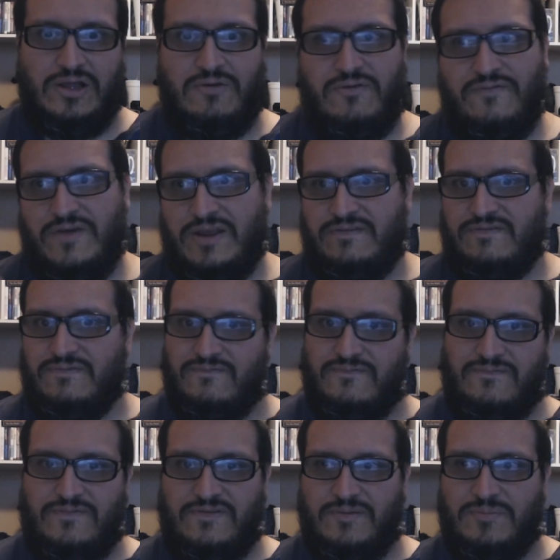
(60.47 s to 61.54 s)
I would find
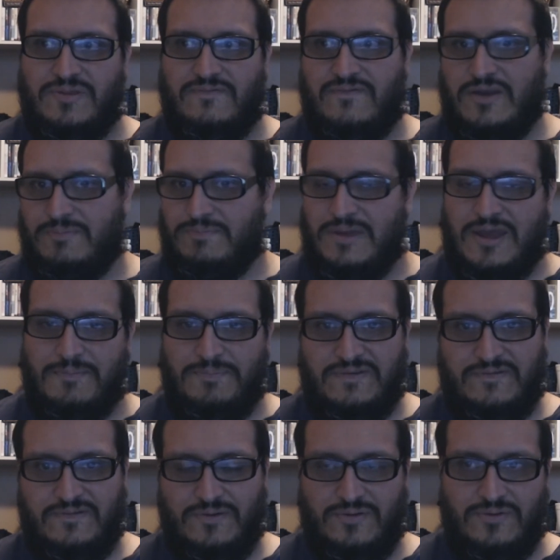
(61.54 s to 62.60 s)
some of the VIP
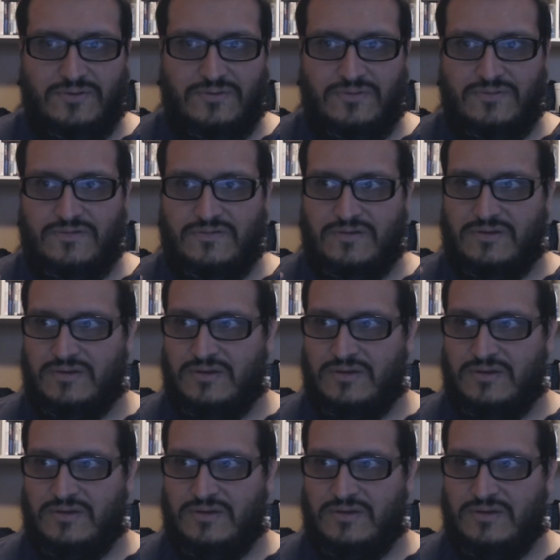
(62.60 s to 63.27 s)
episodes, and,